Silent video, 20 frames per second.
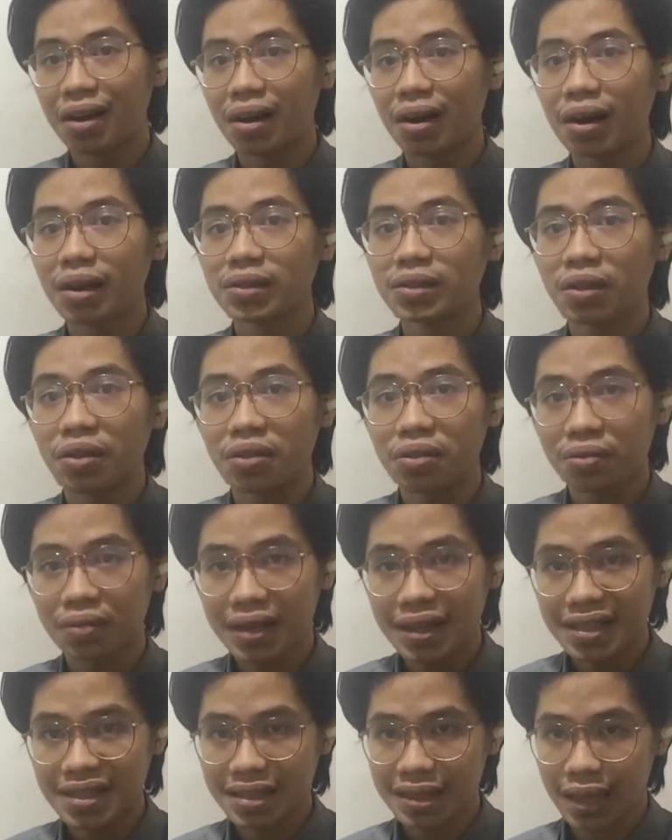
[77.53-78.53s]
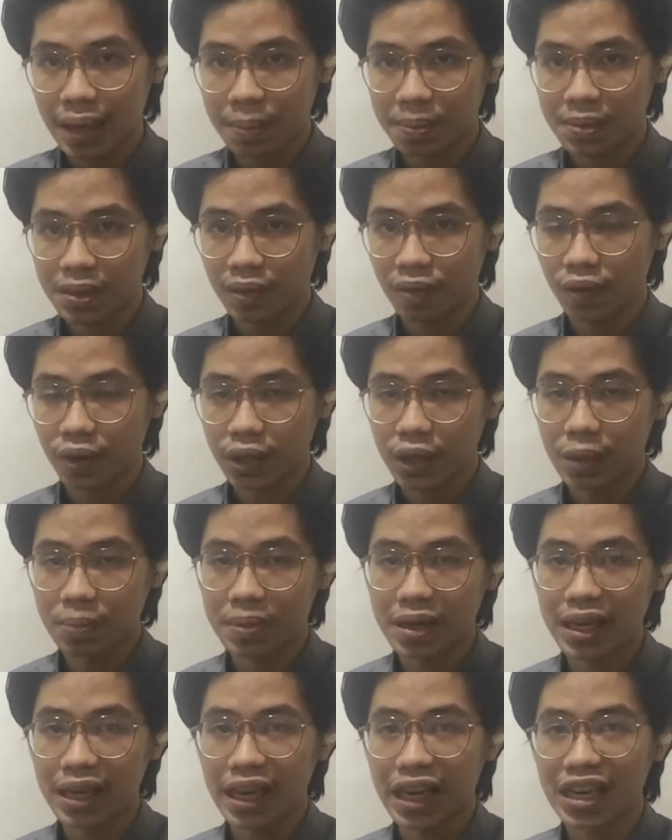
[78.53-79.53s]
are the three steps for
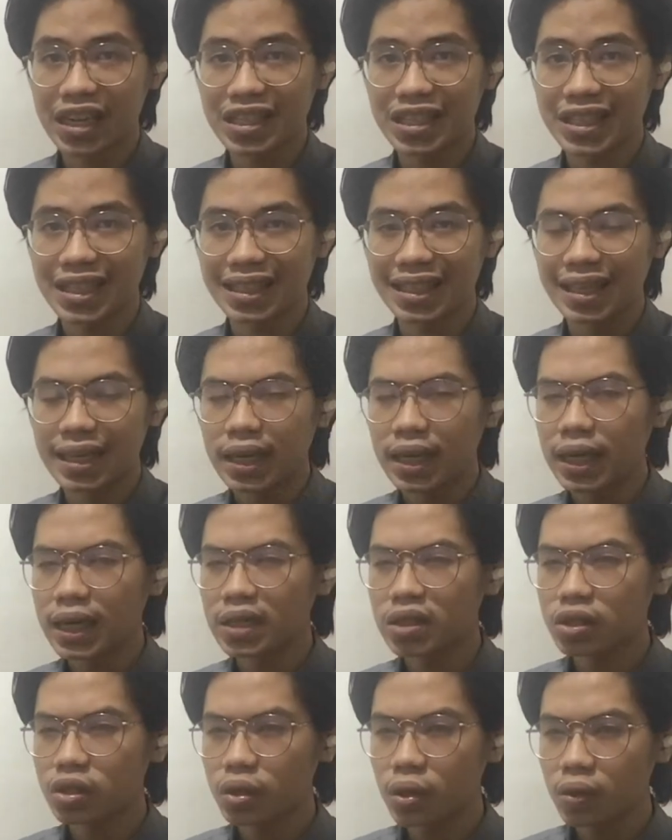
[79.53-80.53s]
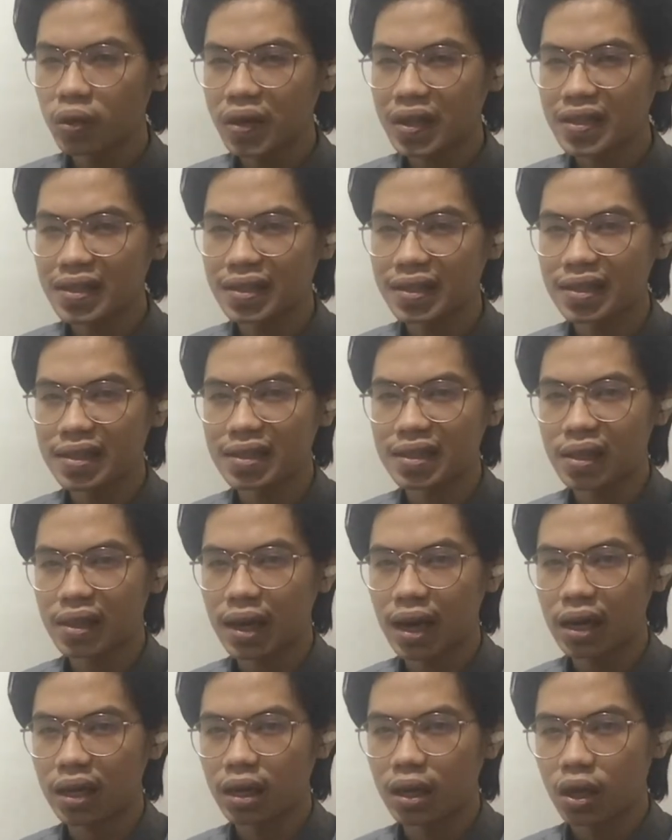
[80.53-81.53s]
communication. It showcases
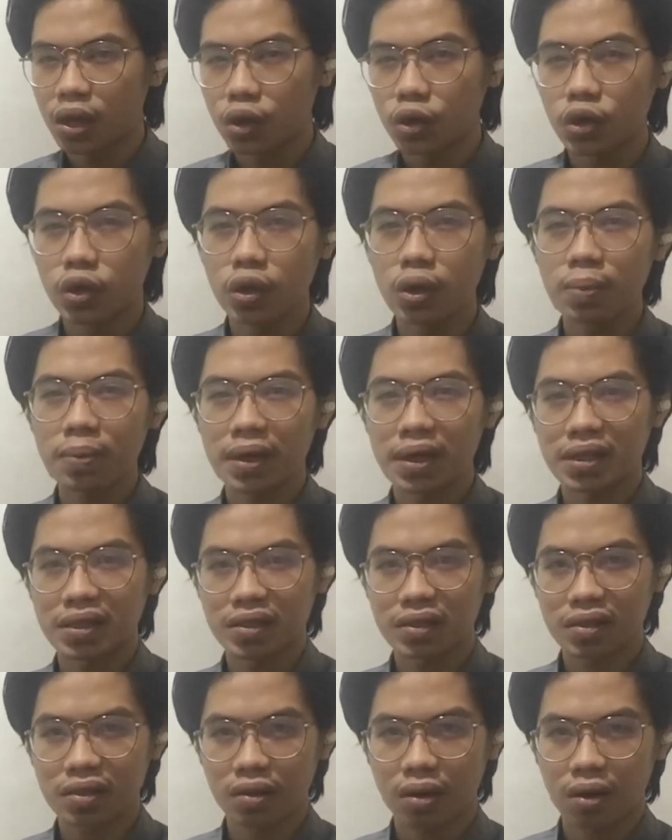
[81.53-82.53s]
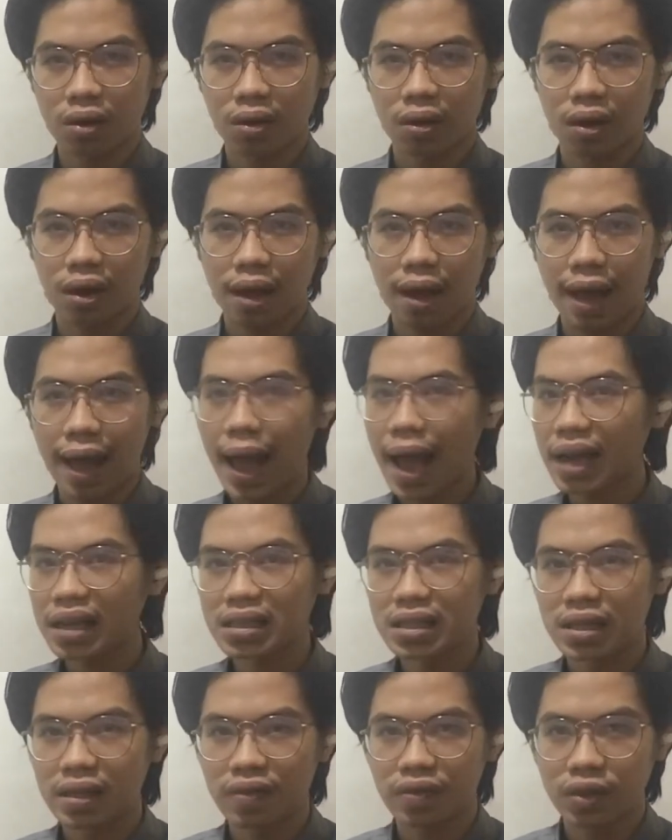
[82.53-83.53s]
that humans are
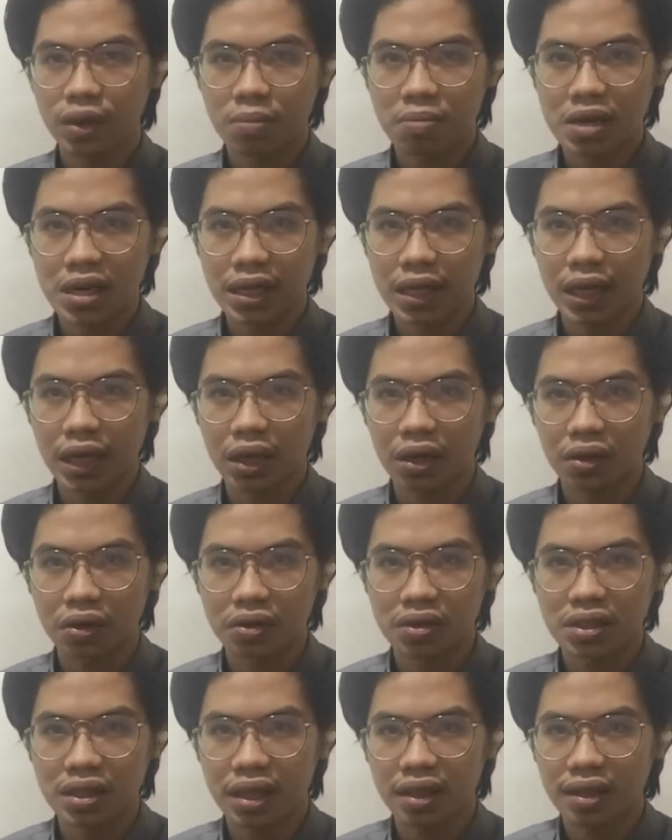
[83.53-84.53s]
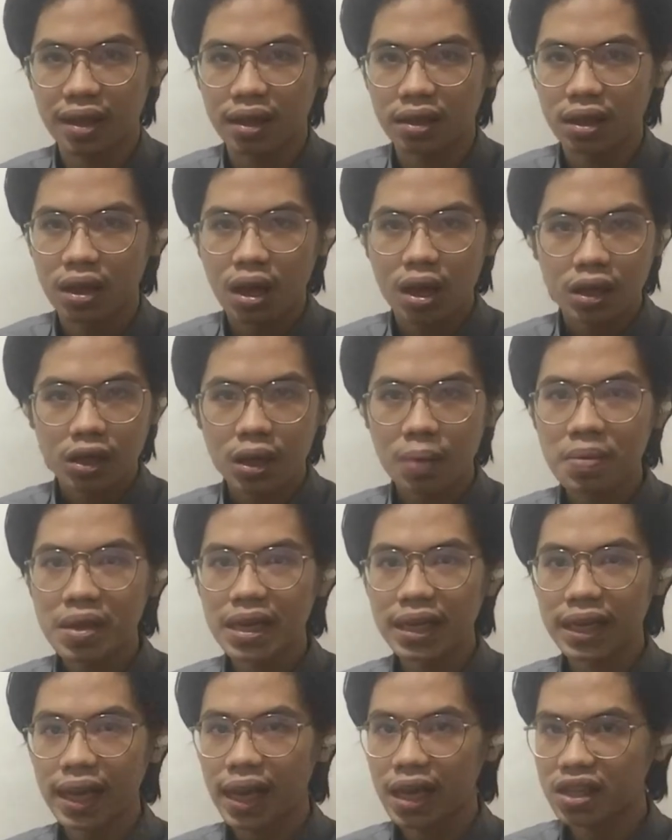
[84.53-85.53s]
active communicators and that
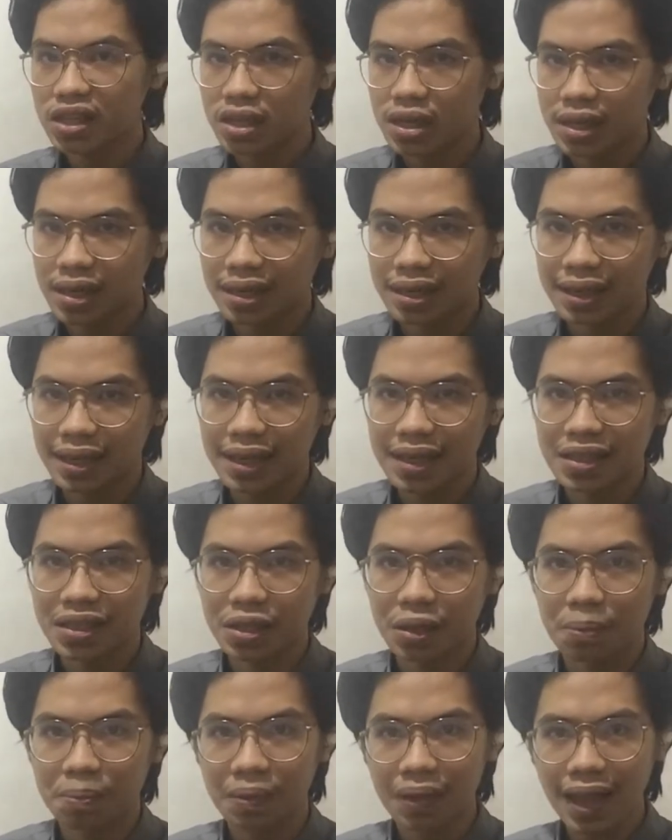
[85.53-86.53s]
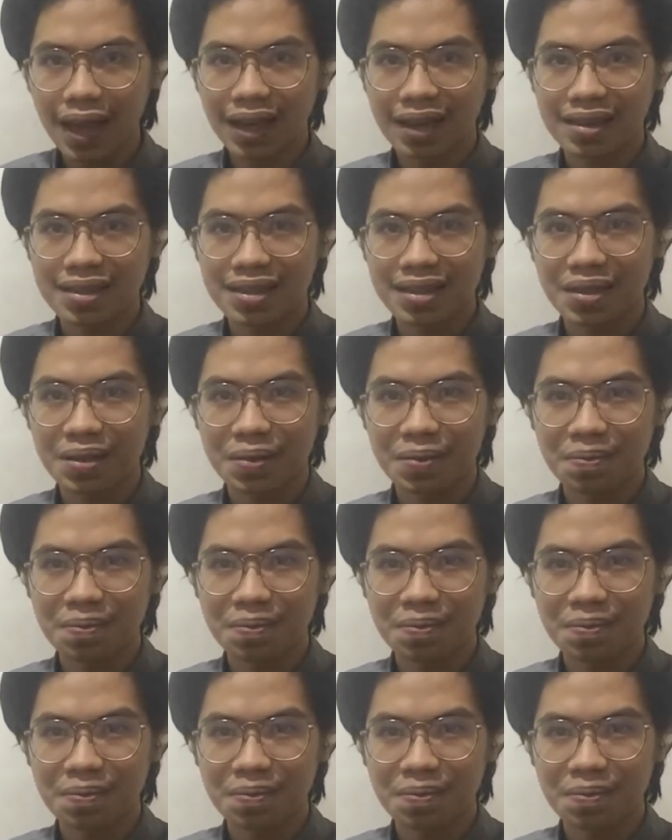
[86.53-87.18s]
communication is complex.